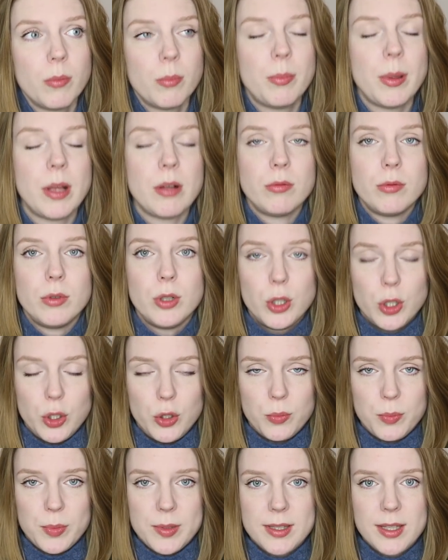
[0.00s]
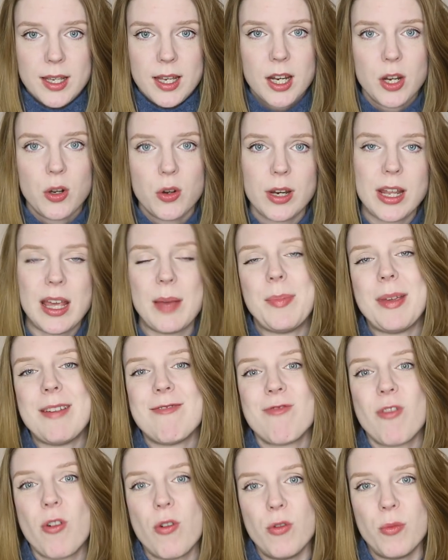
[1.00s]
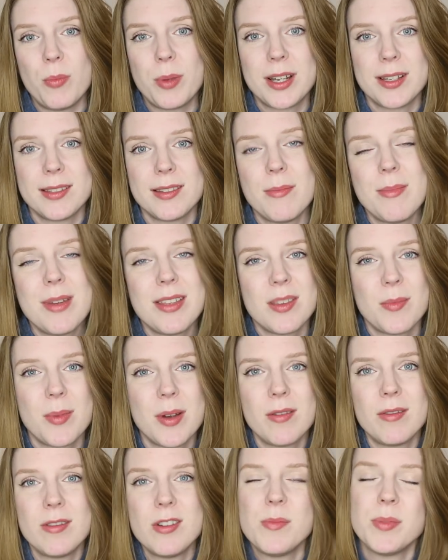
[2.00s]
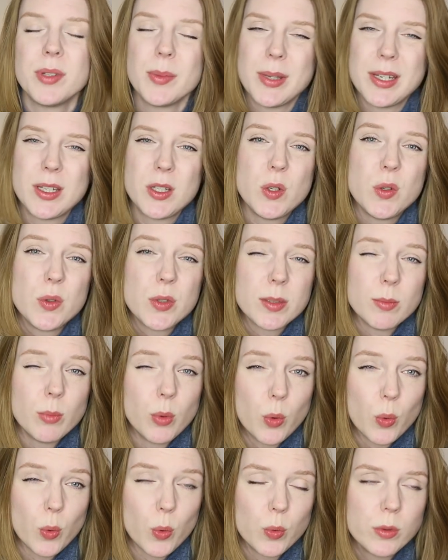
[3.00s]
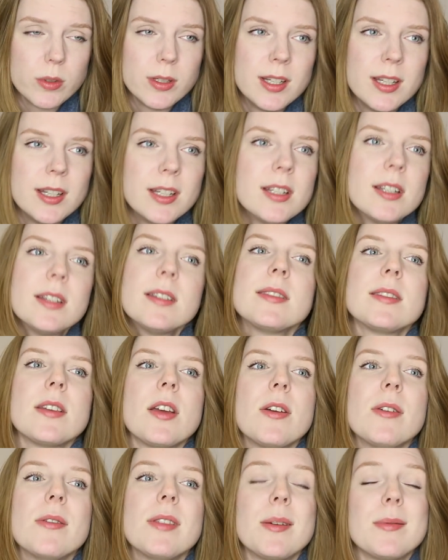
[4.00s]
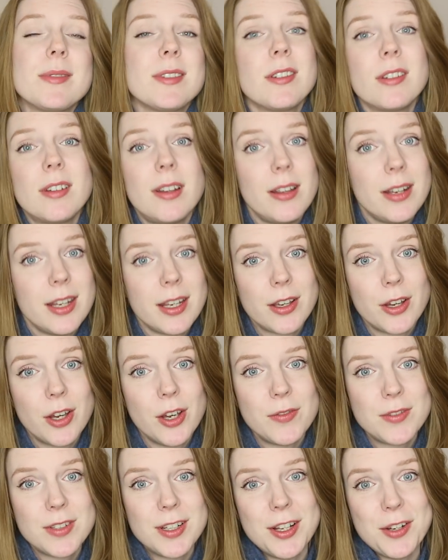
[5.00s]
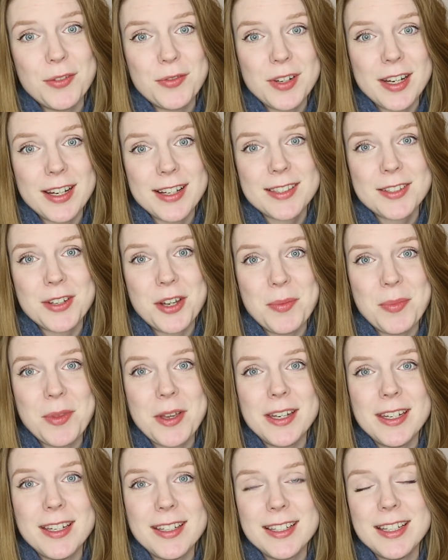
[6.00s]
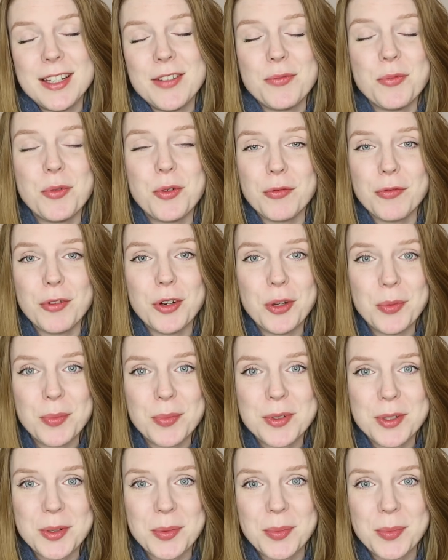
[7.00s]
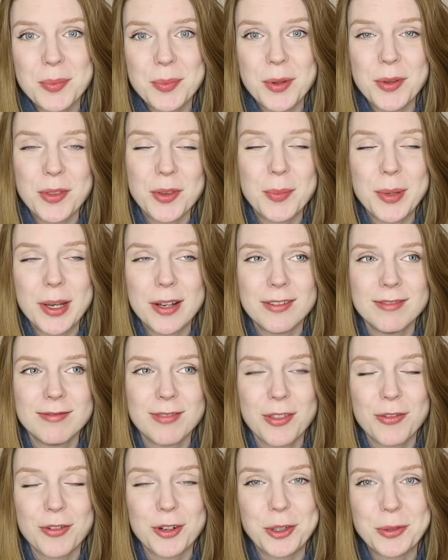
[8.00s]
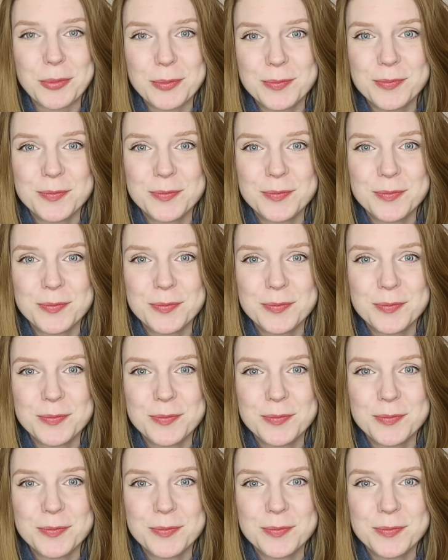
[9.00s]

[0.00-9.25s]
belt loops and I got it a bit wrong because I made the belt loops a bit too small so that was a good learning curve to learn for next time that I need to leave more room to put the belt through.